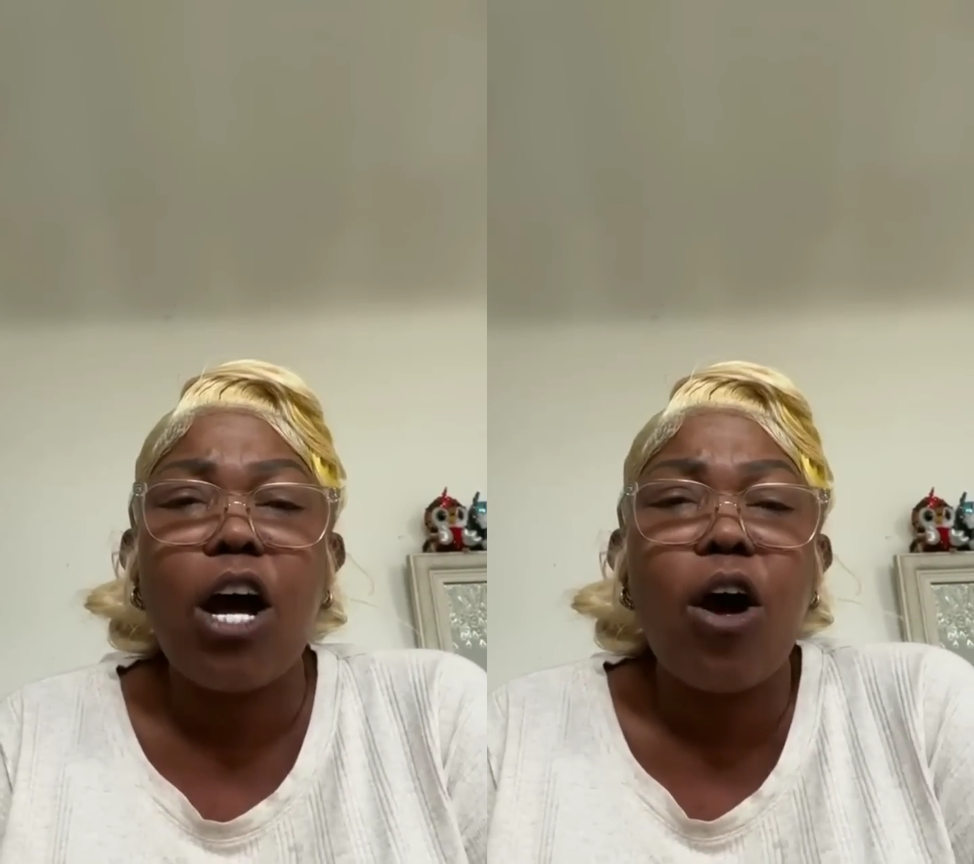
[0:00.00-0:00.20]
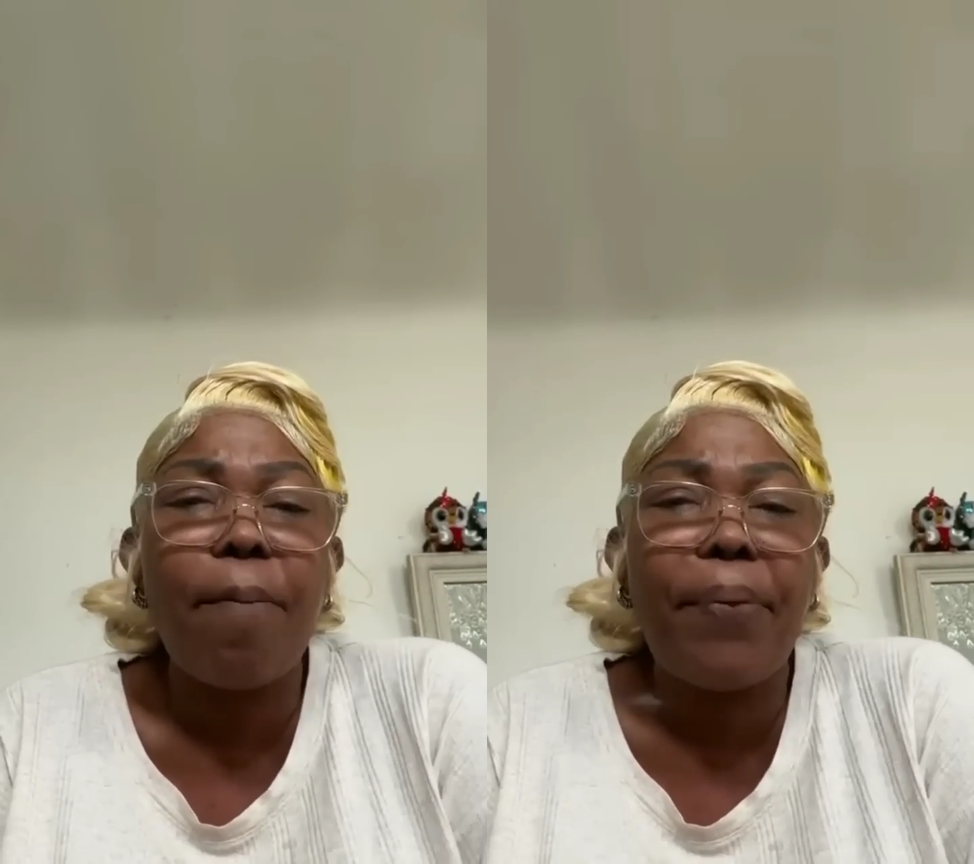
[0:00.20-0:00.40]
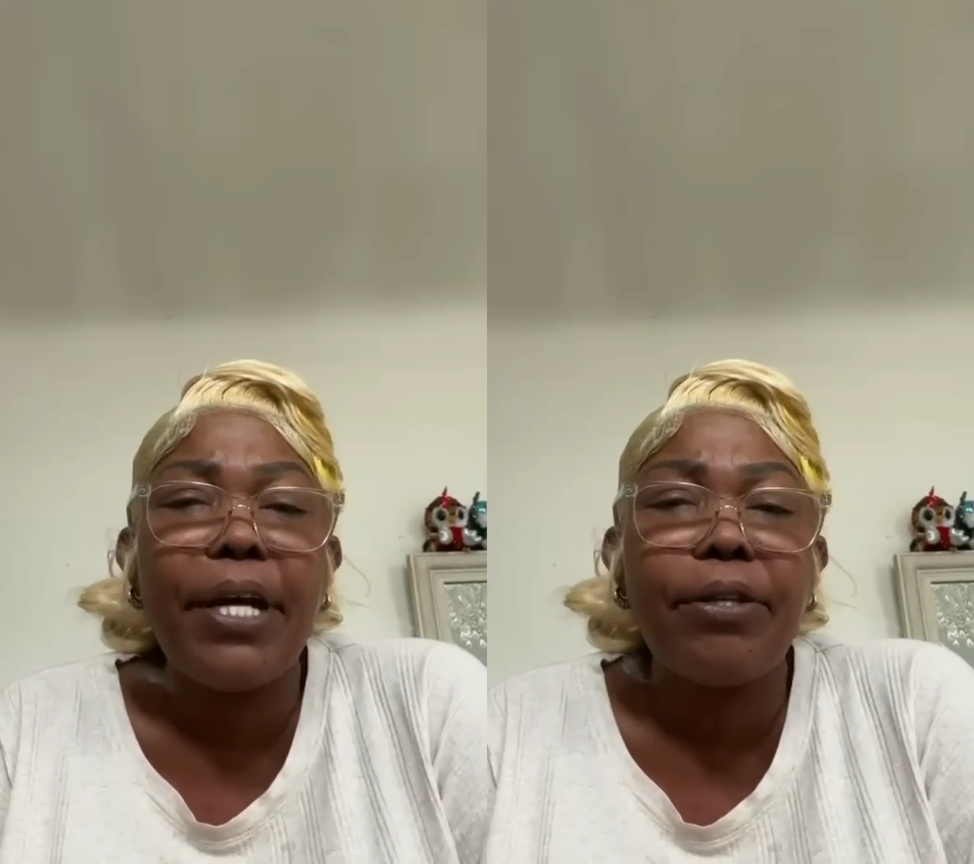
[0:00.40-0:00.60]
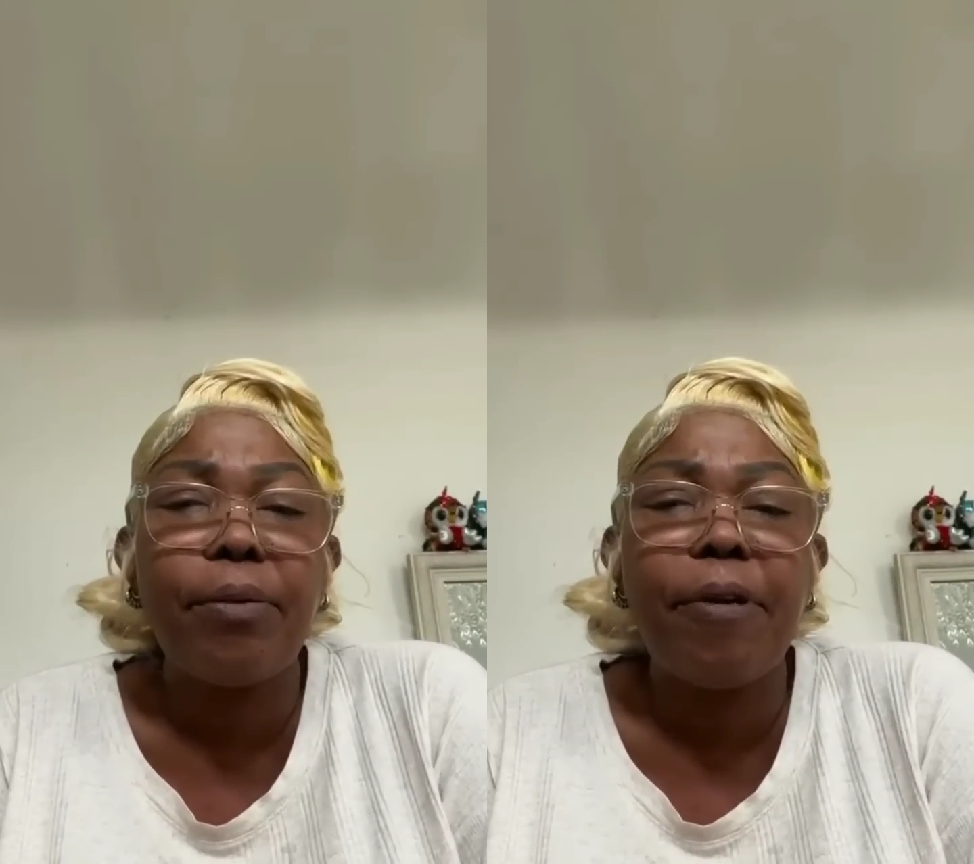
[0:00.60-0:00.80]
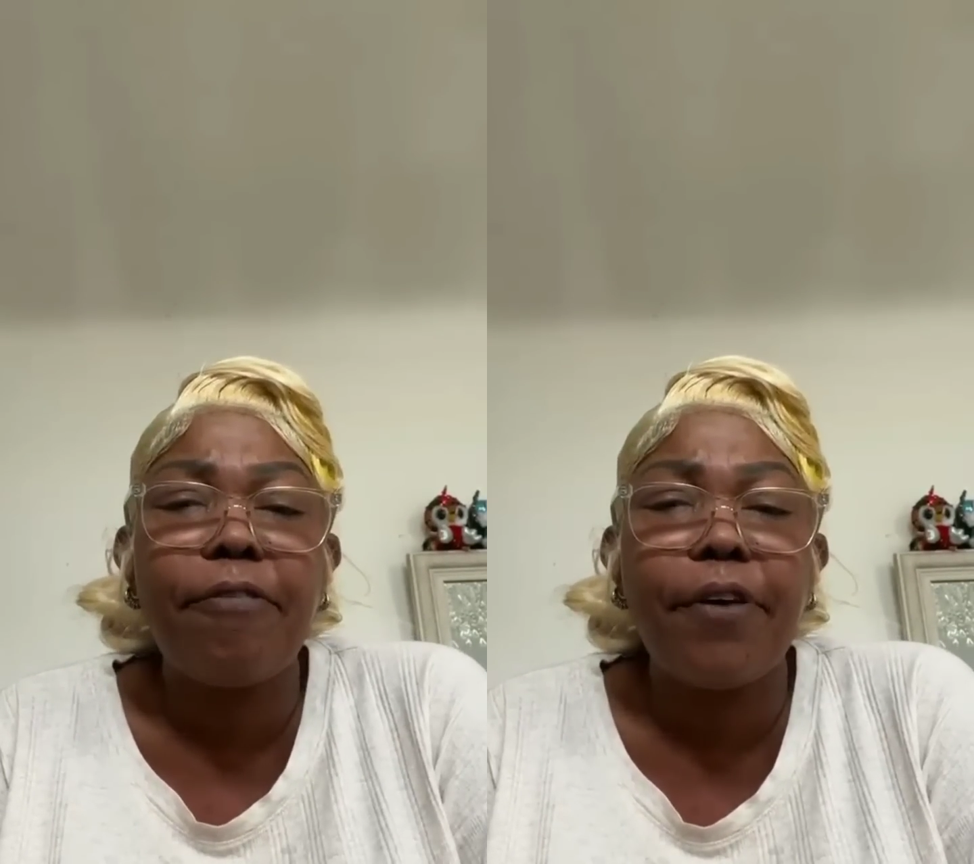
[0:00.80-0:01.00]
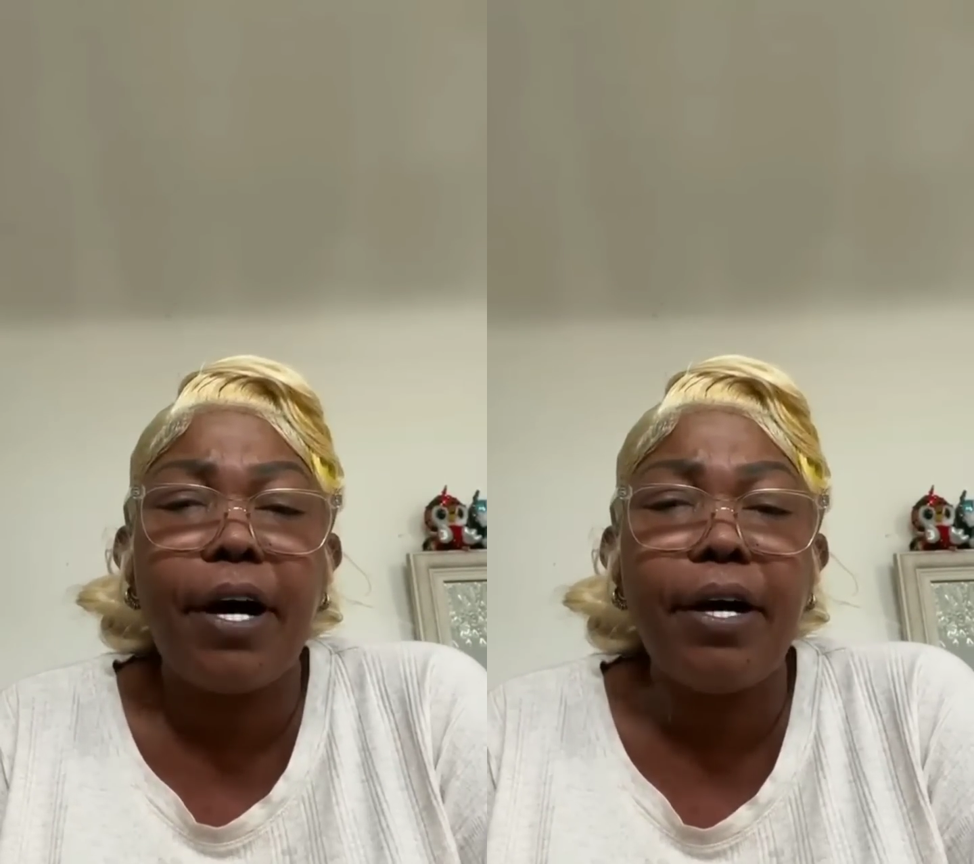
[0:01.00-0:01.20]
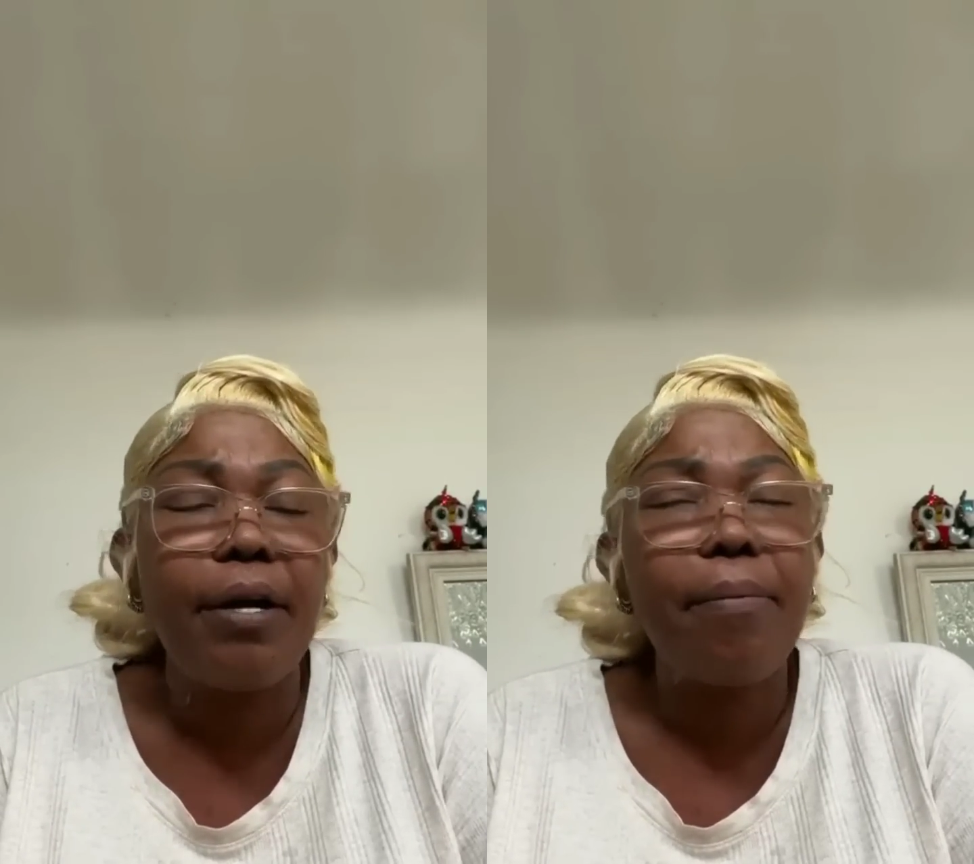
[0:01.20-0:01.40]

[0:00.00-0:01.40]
complain to me for?